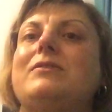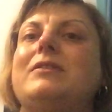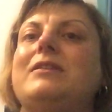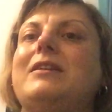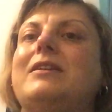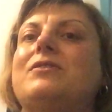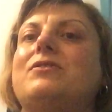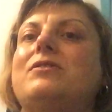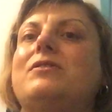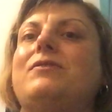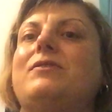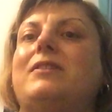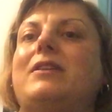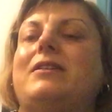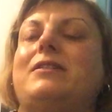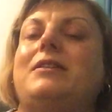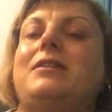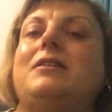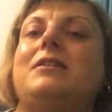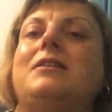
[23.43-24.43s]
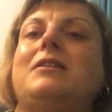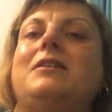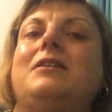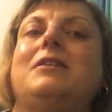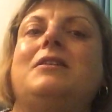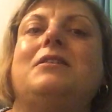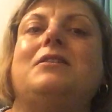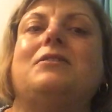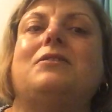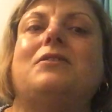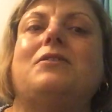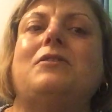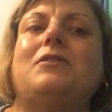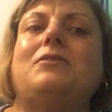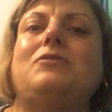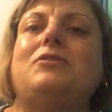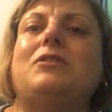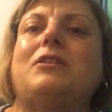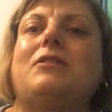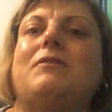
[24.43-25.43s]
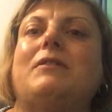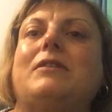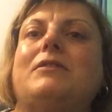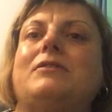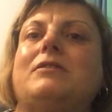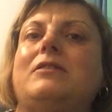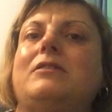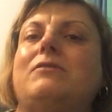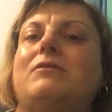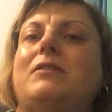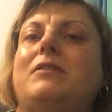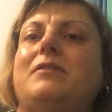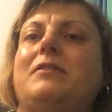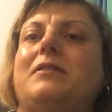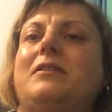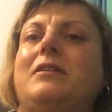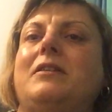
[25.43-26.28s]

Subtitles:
So yeah, she's a lovely lady. So I'll go and check her out, send her.